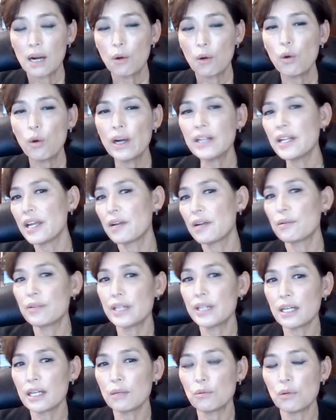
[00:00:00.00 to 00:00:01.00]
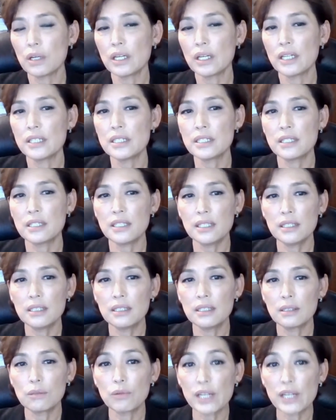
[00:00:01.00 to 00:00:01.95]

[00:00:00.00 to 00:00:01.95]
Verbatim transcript: One area was the, the